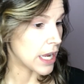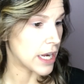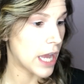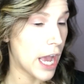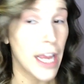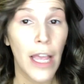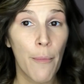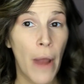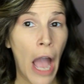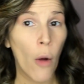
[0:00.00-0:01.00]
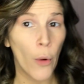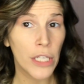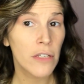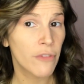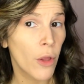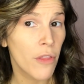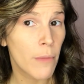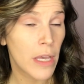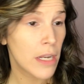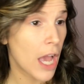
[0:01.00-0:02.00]
And I am not going to fill them
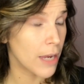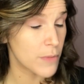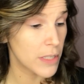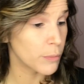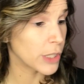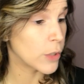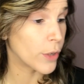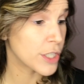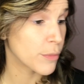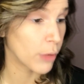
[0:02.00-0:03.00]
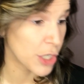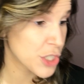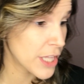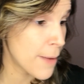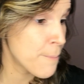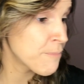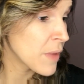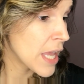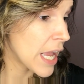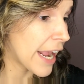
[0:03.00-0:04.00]
in. I'm simply going to brush them,
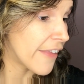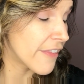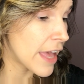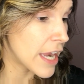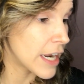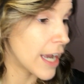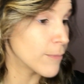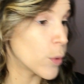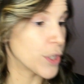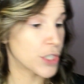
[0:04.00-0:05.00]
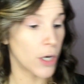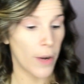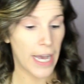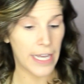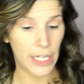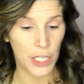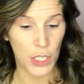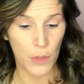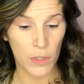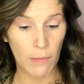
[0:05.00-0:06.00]
and then I'm going to go ahead and
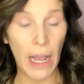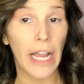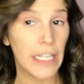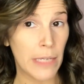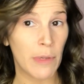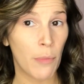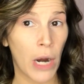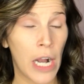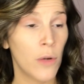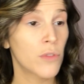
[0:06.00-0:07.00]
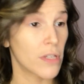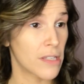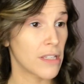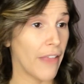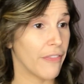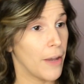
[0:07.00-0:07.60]
use my Gimme Brow to set